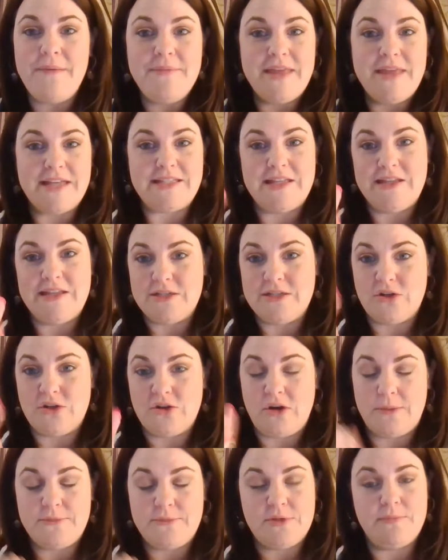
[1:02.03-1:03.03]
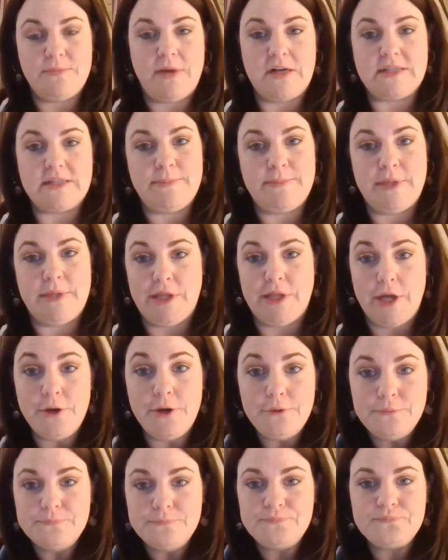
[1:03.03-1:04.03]
That's in the description box
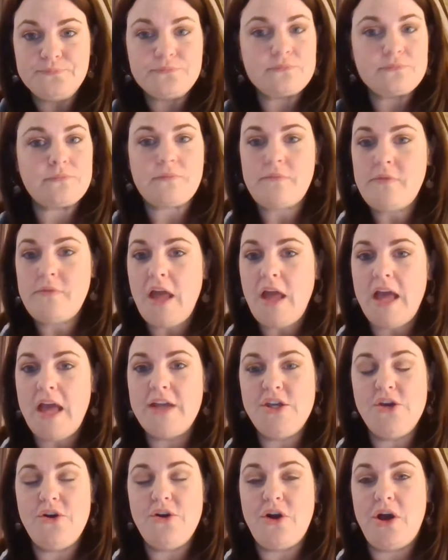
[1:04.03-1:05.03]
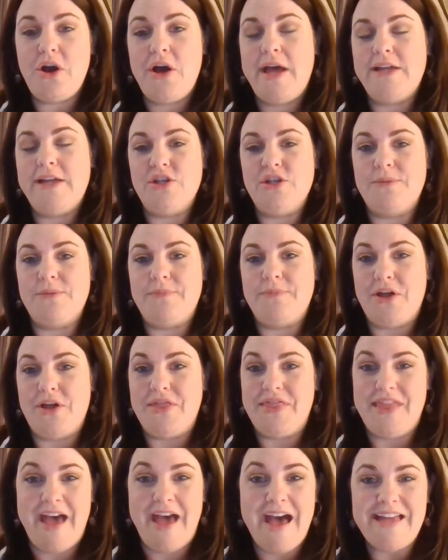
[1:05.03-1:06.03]
below. And you can go ahead and jump on
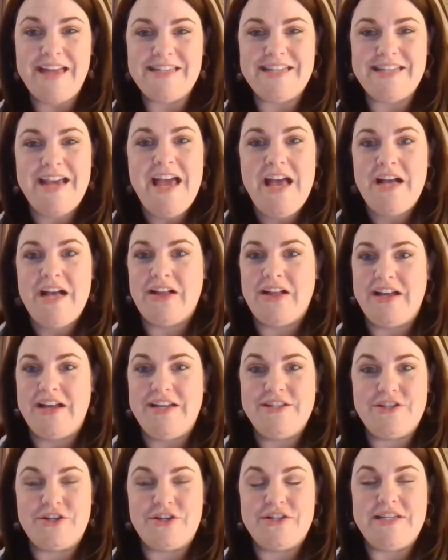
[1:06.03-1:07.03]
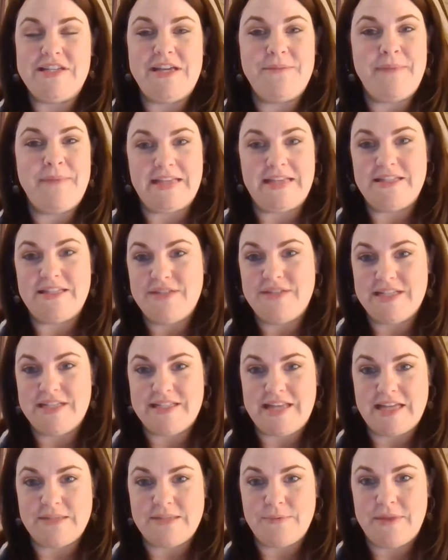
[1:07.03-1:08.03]
that. Clients are seeing massive
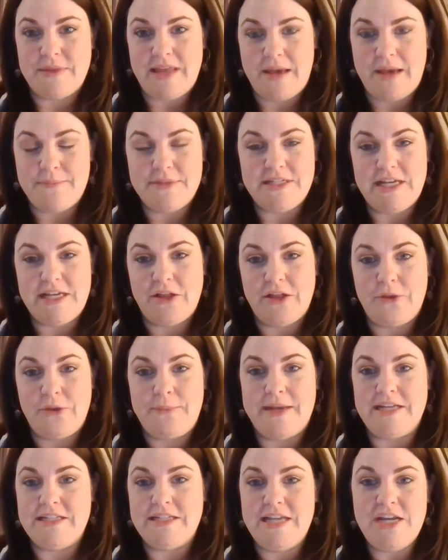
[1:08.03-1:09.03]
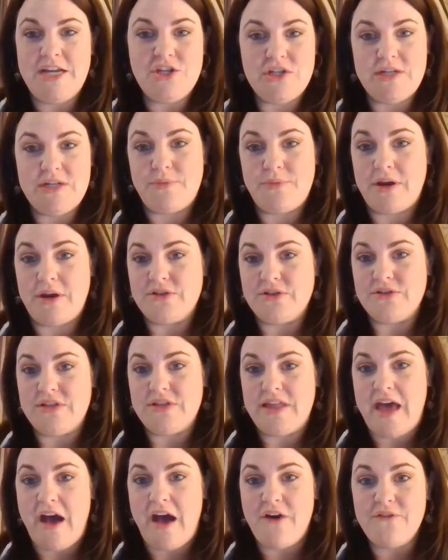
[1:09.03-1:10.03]
success with that particular meditation. It brings you into
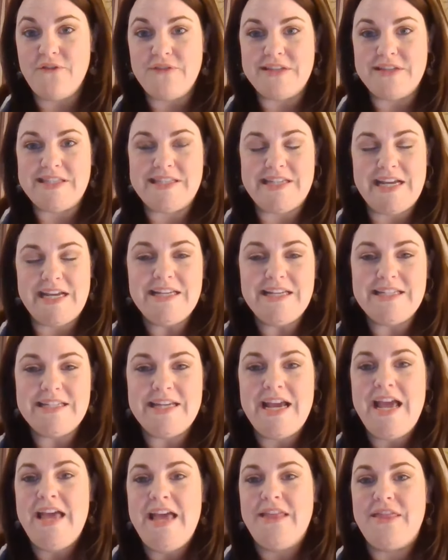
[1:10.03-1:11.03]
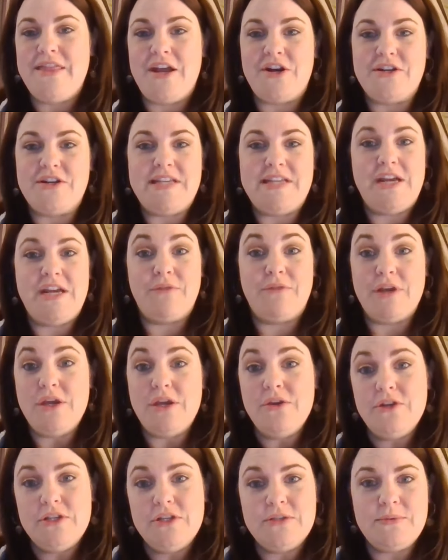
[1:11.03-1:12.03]
the alpha state. They are seeing
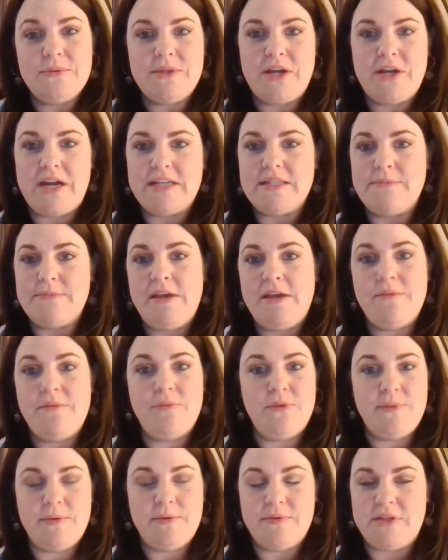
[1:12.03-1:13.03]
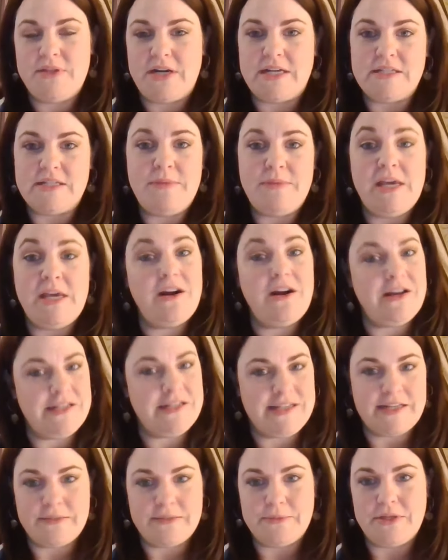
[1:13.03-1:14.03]
reunions with their SP, movement with their SP,
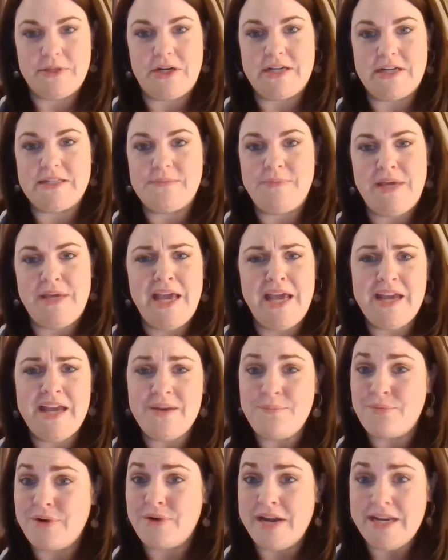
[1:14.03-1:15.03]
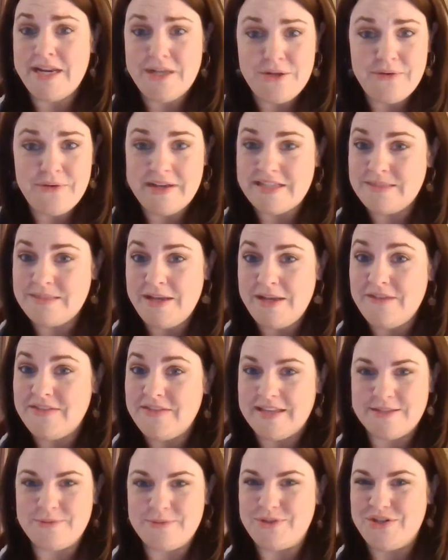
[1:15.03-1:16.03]
contact with their SP, and a brand new SP, if
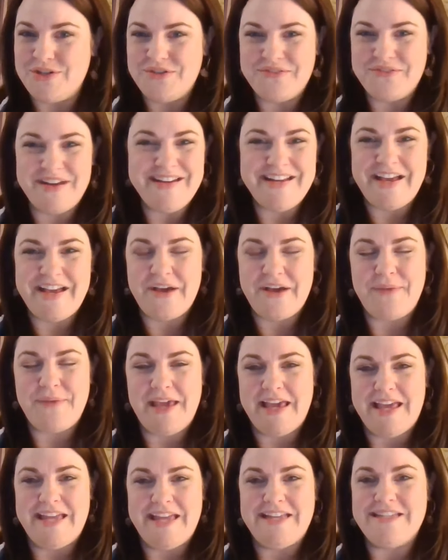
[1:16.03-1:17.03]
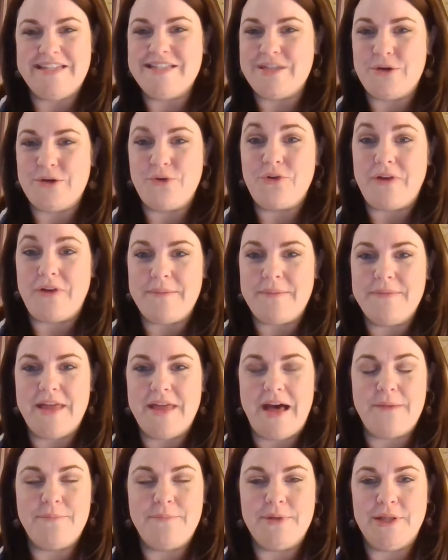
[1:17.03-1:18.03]
that's what you want, coming in. So grab
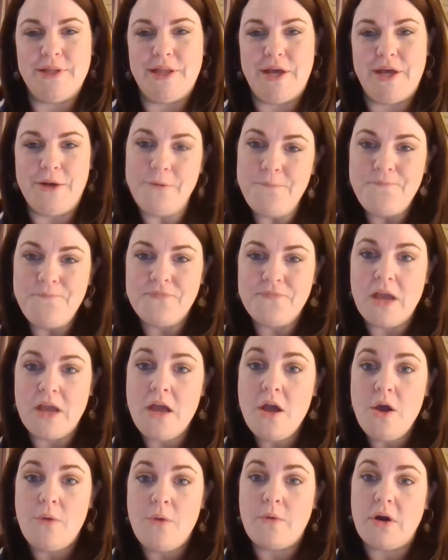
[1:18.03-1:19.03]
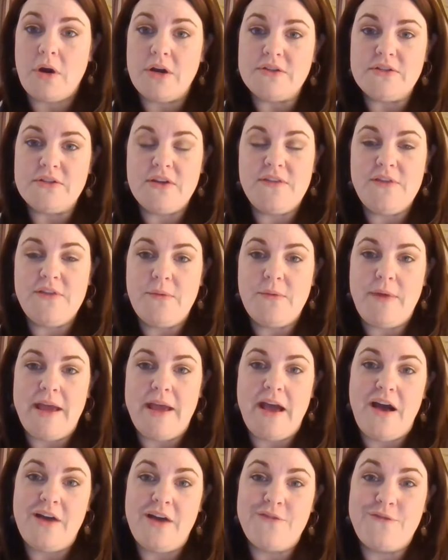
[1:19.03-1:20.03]
that below. We're also giving away
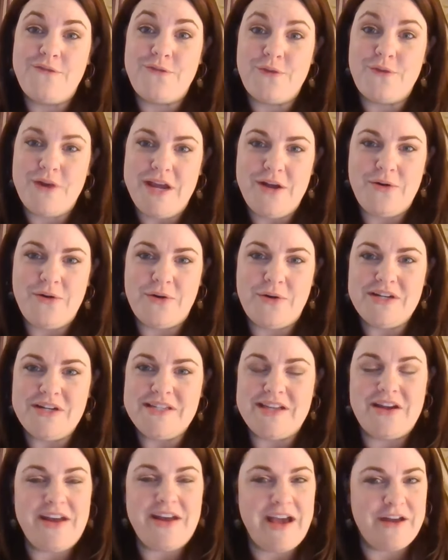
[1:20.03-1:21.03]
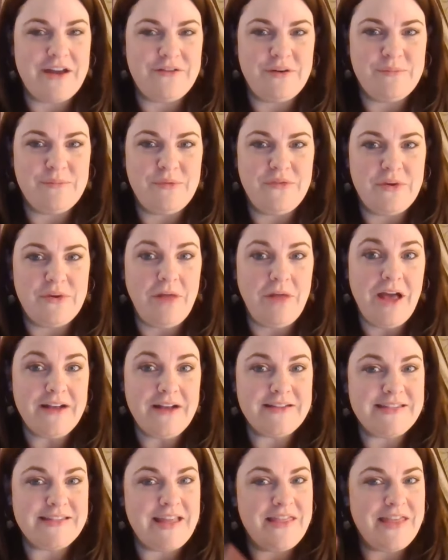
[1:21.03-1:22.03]
a free course on how to remove your
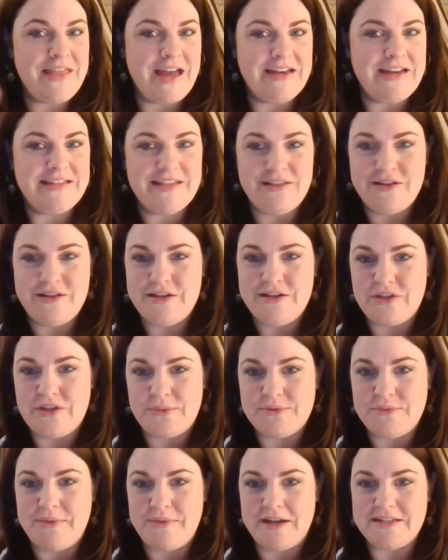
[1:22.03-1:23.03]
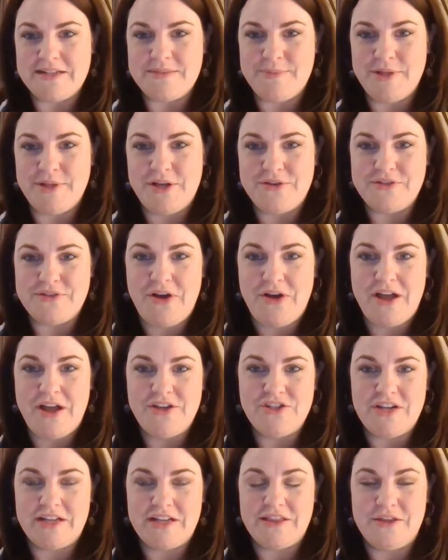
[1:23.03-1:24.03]
blocks. That is in the description box below. So go ahead and
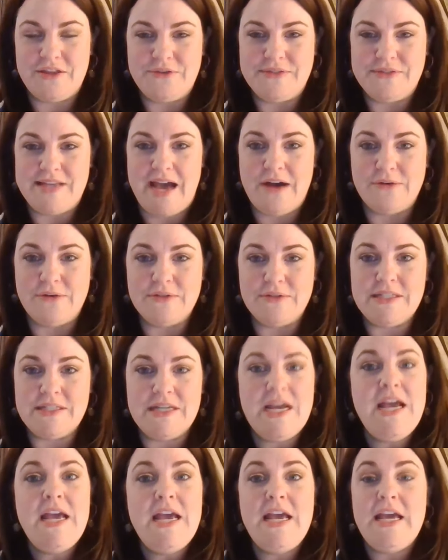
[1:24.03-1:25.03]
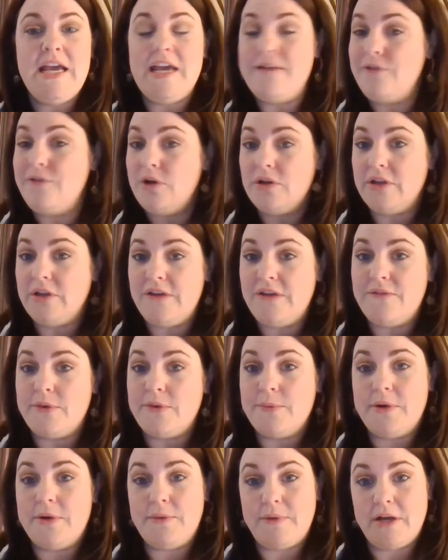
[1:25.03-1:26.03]
check those out. If you're looking for
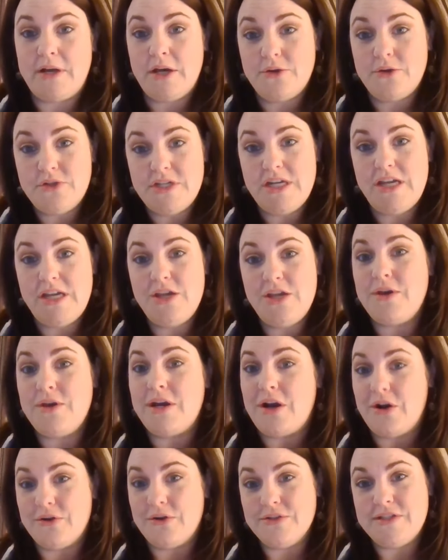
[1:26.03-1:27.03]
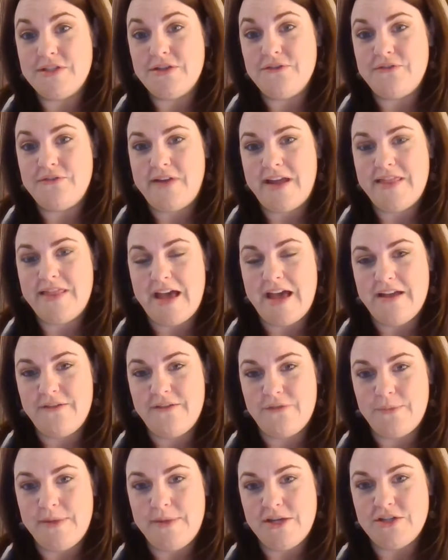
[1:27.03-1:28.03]
one-to-one coaching, you can also find that
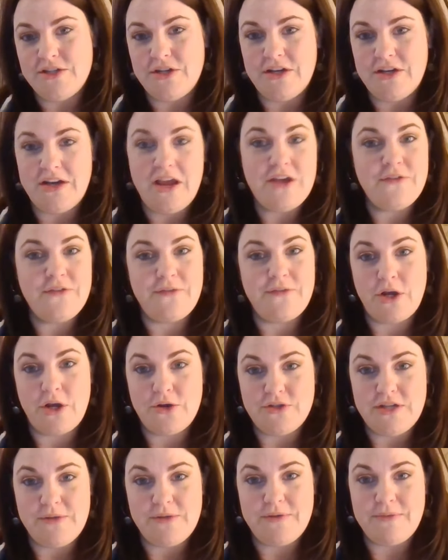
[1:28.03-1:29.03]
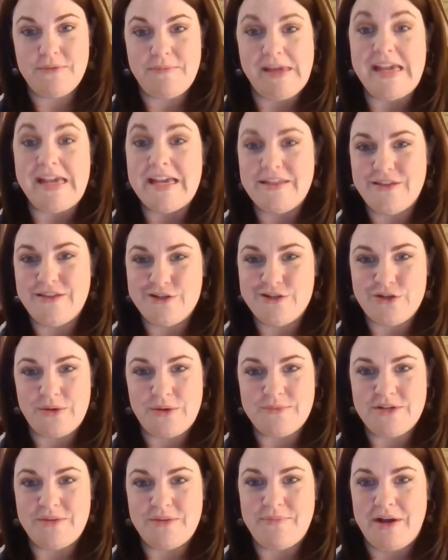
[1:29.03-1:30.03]
information for coaching with me in the
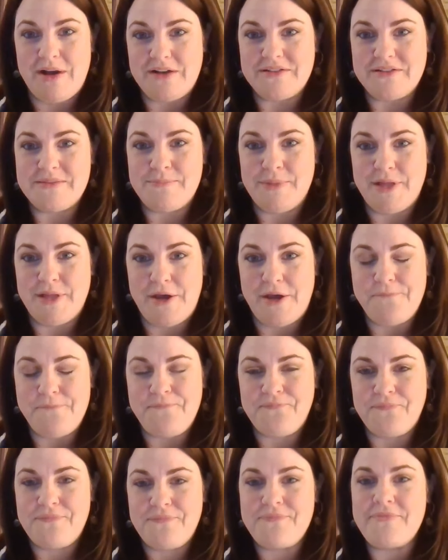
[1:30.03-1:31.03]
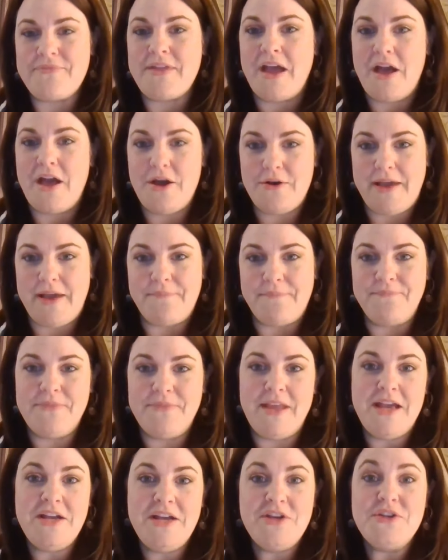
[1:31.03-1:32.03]
description box below. Okay,
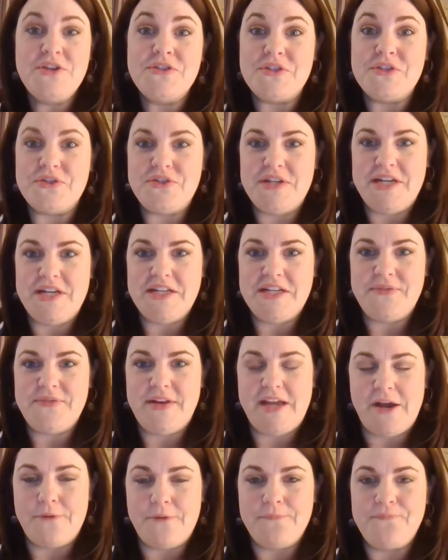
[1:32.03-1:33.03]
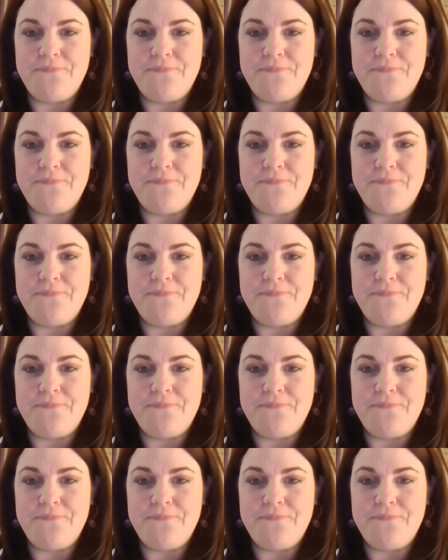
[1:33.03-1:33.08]
so today's video.